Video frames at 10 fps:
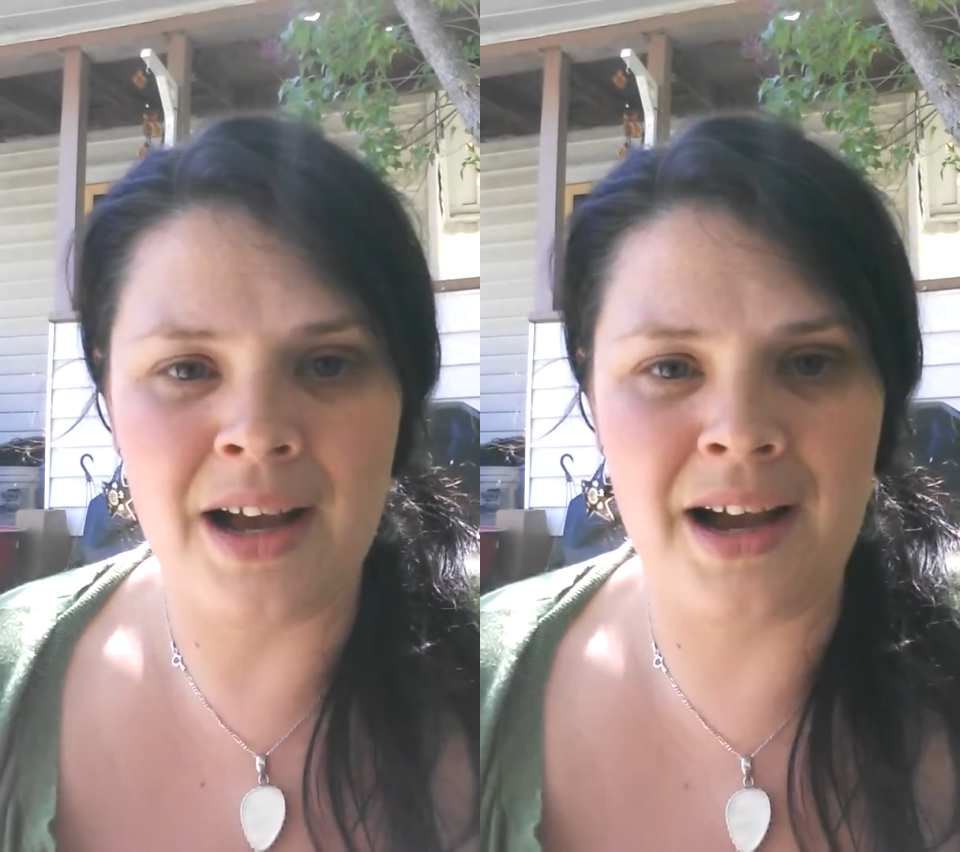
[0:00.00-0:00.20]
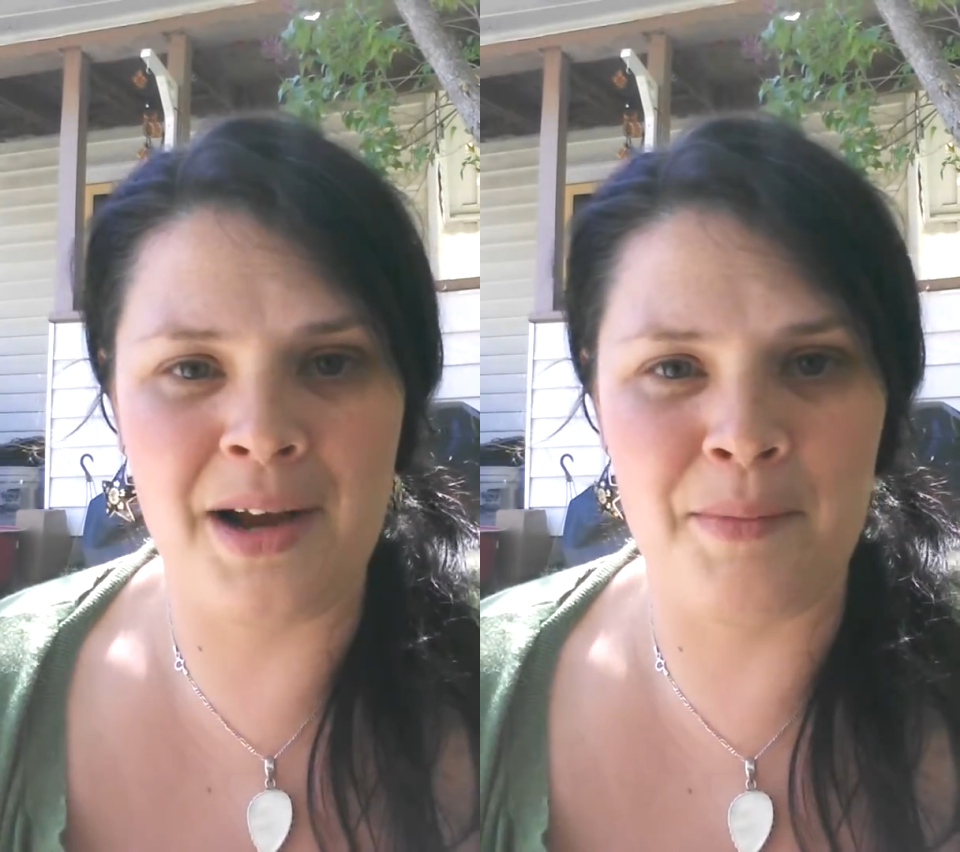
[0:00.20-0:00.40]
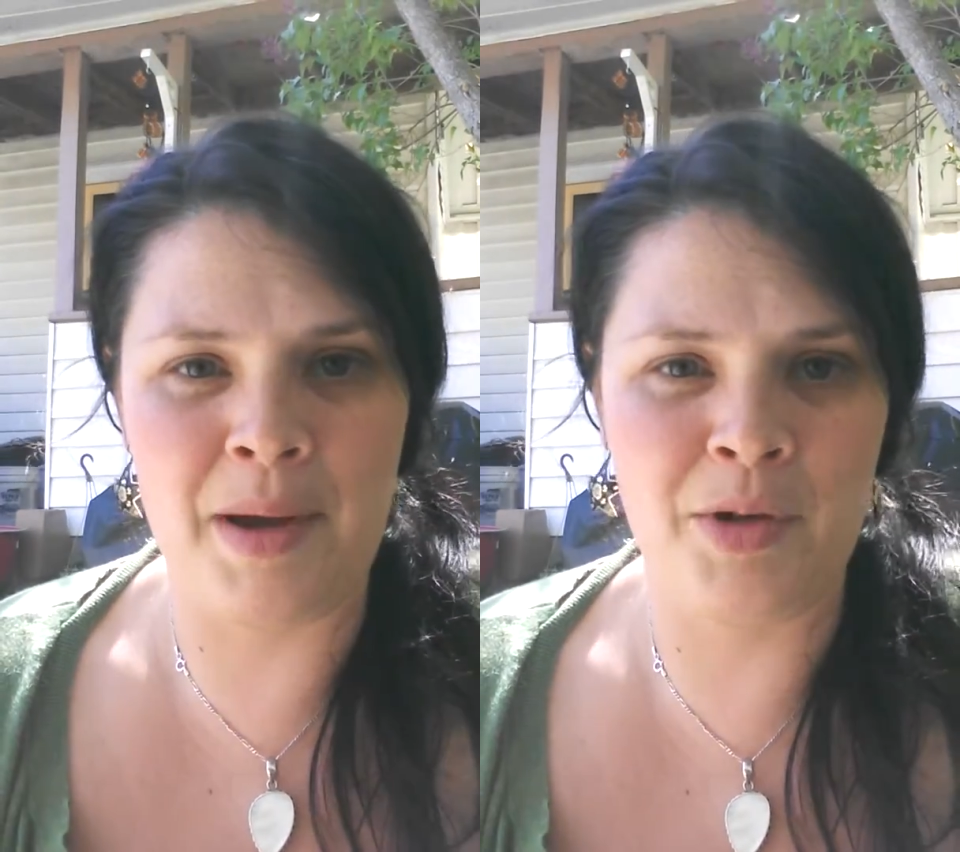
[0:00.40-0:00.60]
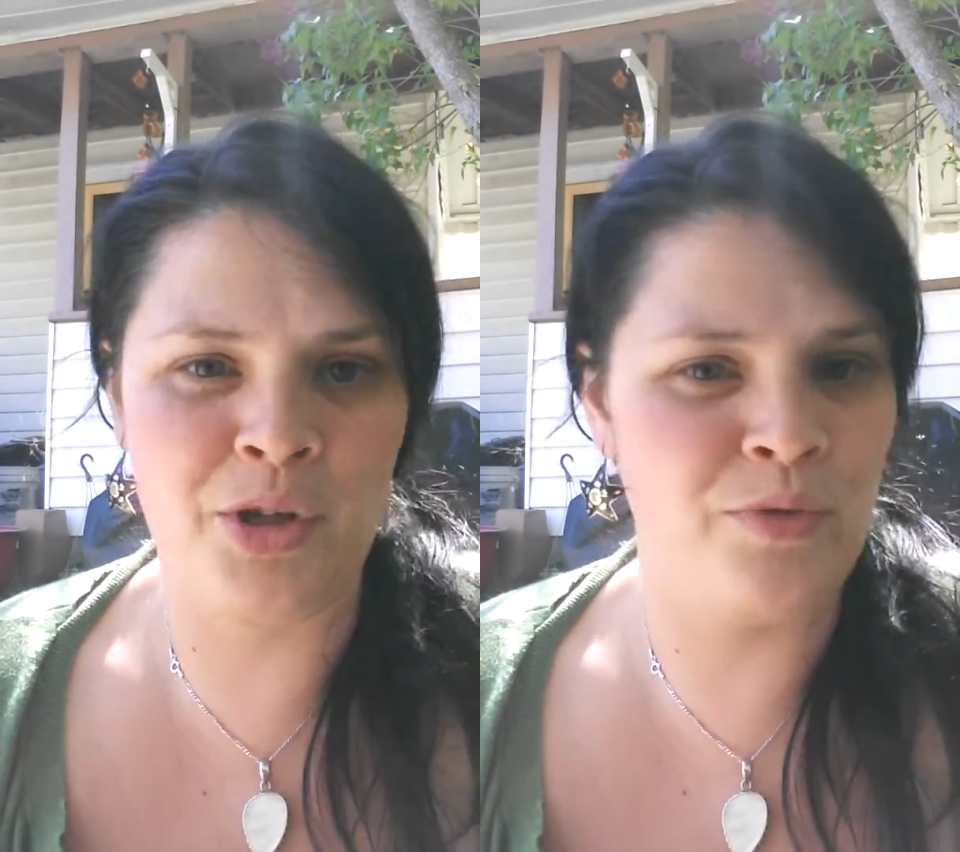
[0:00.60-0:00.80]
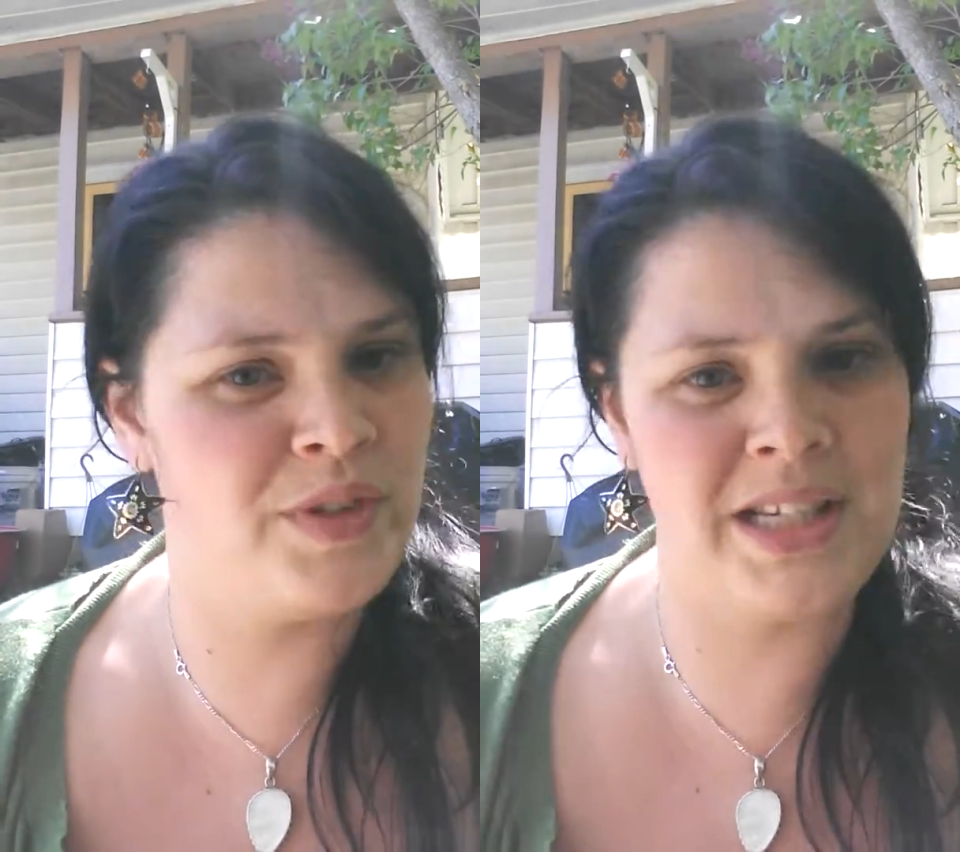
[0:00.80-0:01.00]
um, I and
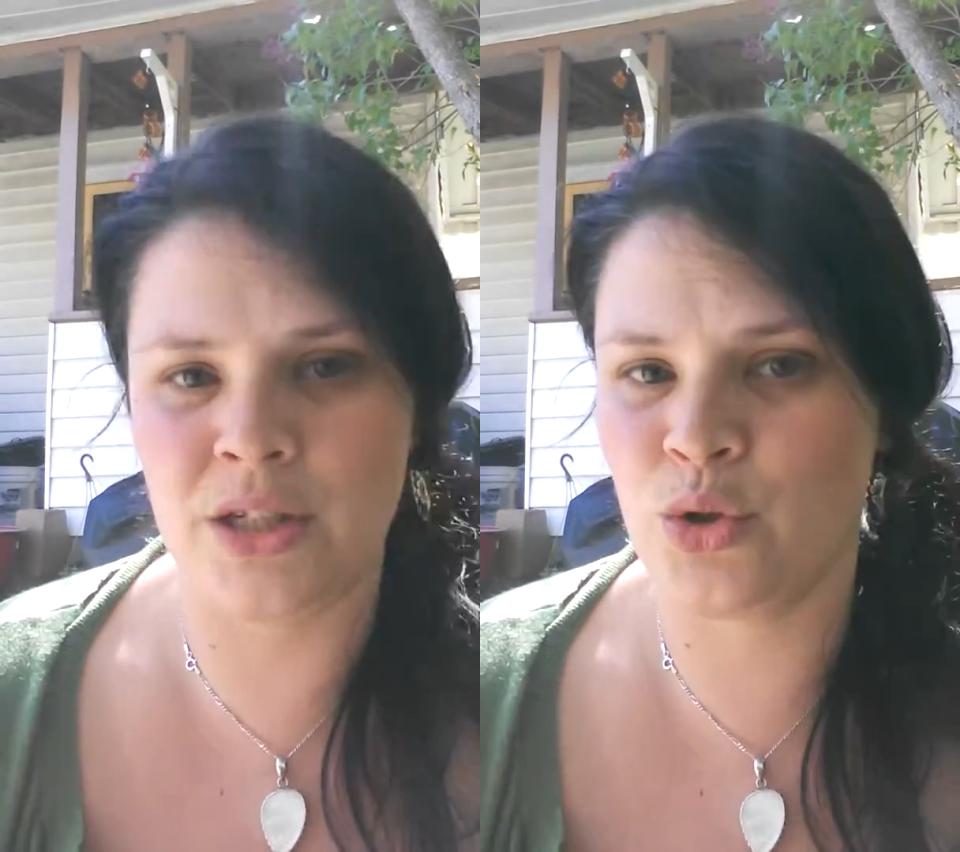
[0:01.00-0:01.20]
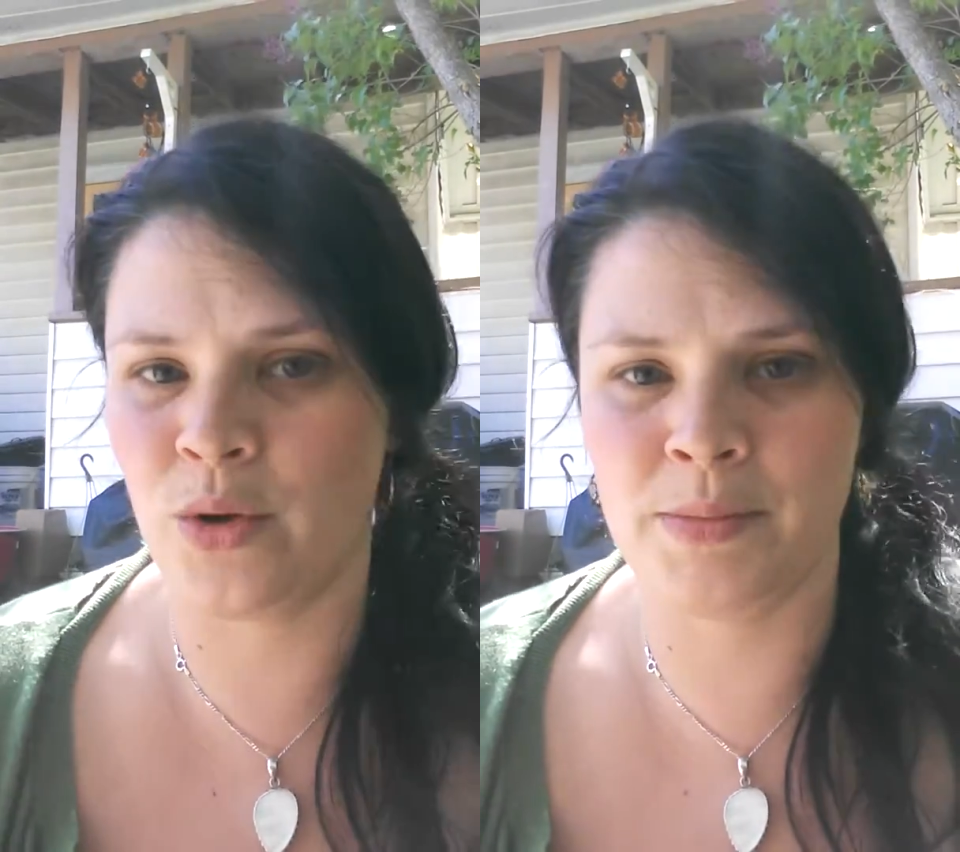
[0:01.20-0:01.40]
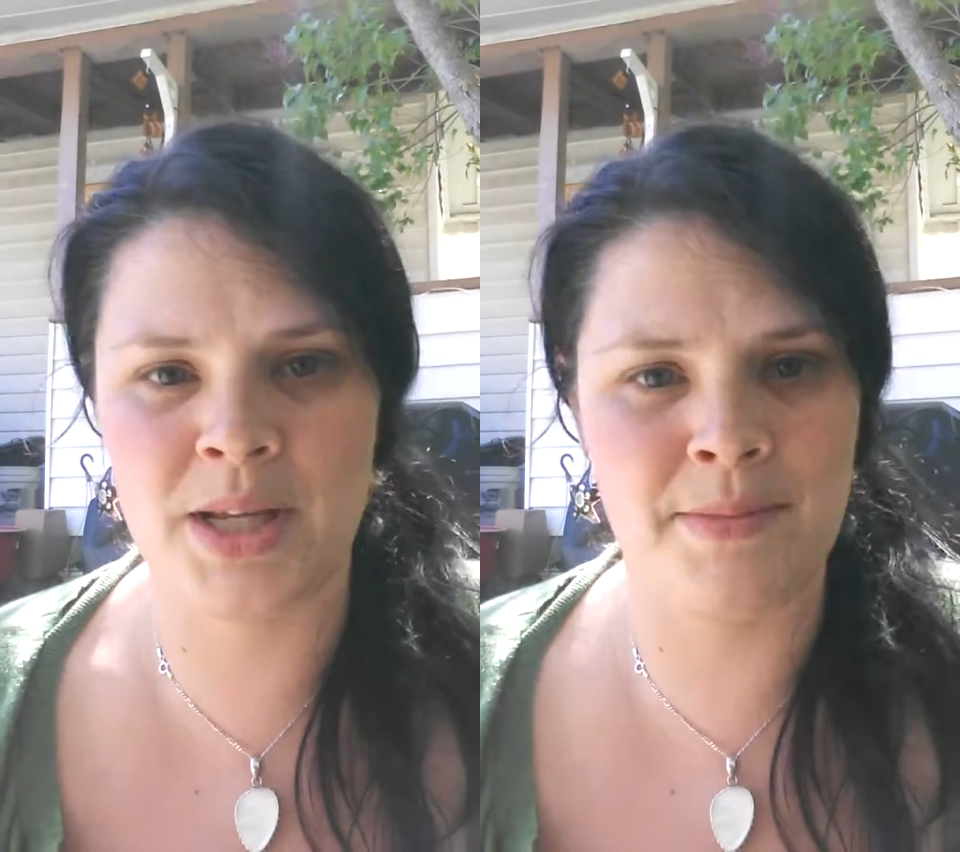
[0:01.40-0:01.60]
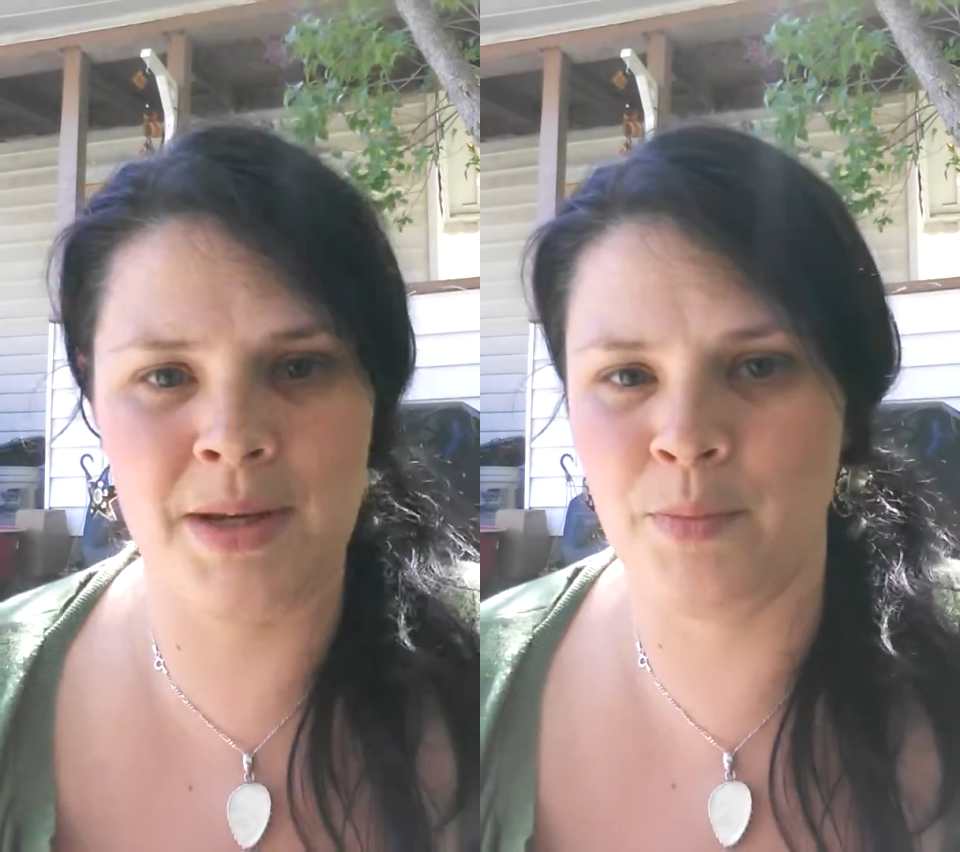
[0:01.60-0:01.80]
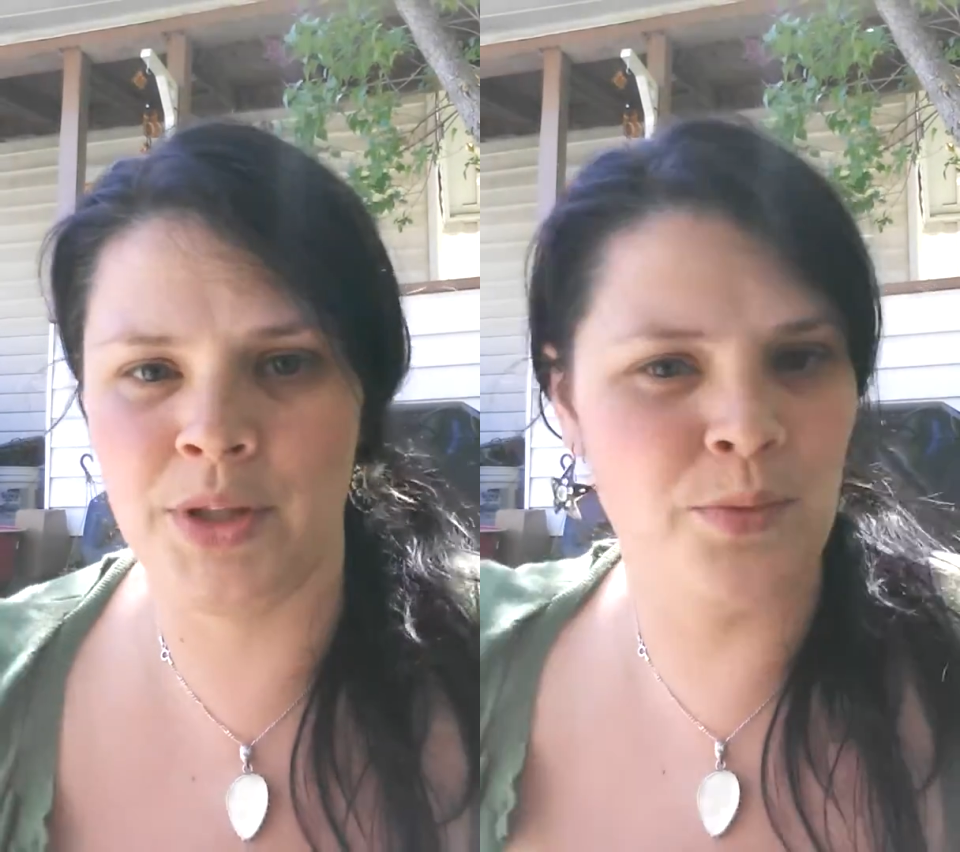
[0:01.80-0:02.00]
mean, you see storms come in when